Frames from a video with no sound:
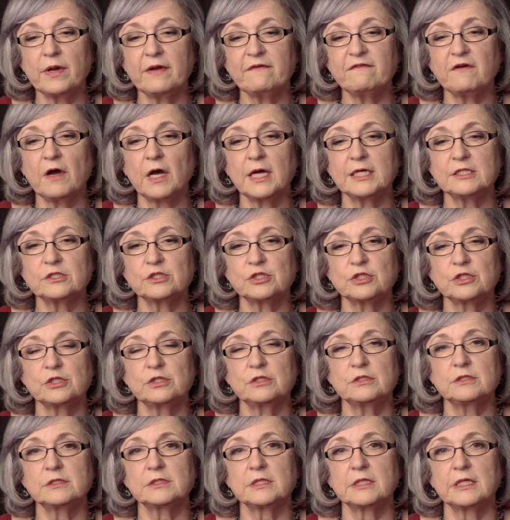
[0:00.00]

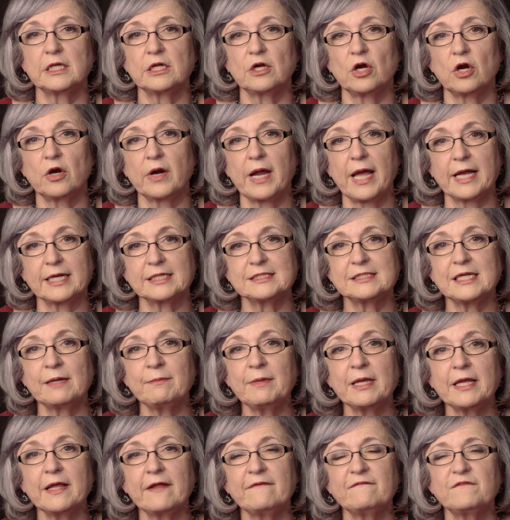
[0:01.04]
advisors that are
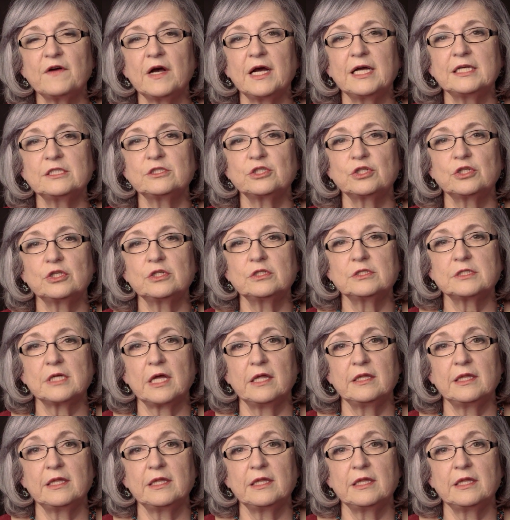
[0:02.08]
academic advisors,